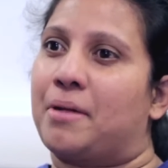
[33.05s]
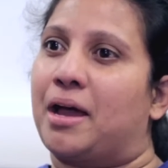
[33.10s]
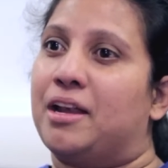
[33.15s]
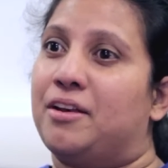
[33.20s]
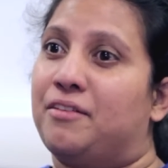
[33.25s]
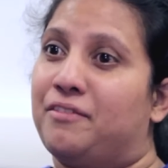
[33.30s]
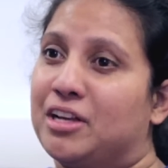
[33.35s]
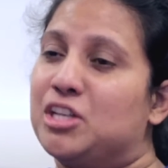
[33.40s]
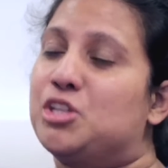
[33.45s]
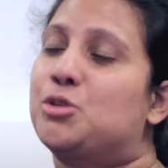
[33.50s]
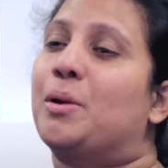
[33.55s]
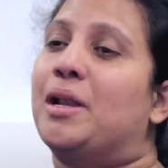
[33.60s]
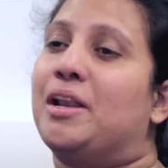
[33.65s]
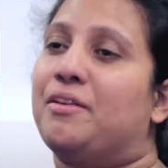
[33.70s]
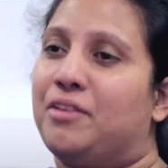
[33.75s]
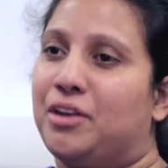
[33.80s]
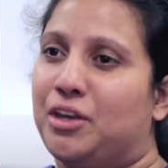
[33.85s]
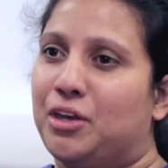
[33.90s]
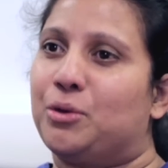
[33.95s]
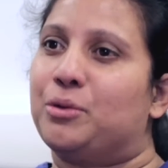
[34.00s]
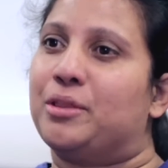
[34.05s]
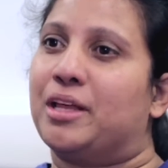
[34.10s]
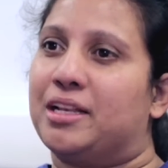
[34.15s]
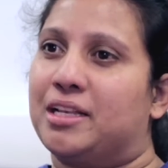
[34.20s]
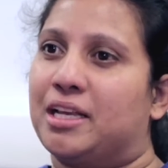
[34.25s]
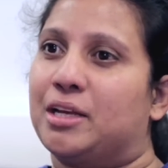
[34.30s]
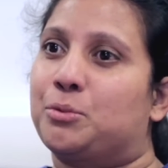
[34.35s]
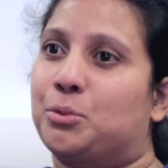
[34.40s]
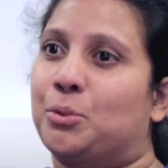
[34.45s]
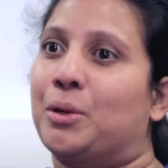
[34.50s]
And eventually we knew
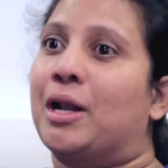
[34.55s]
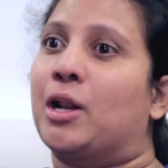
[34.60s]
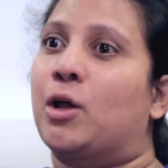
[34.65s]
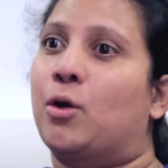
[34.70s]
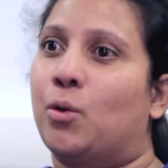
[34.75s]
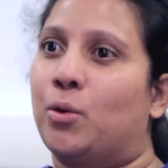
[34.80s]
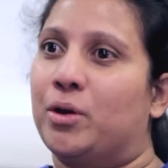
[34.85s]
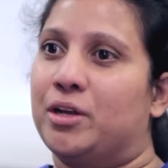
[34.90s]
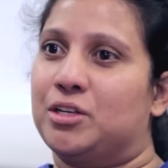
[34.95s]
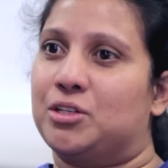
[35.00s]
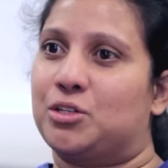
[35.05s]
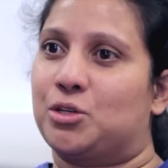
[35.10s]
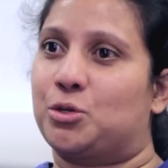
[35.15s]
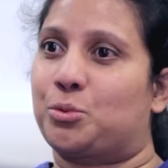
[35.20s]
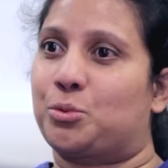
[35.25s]
that it will go into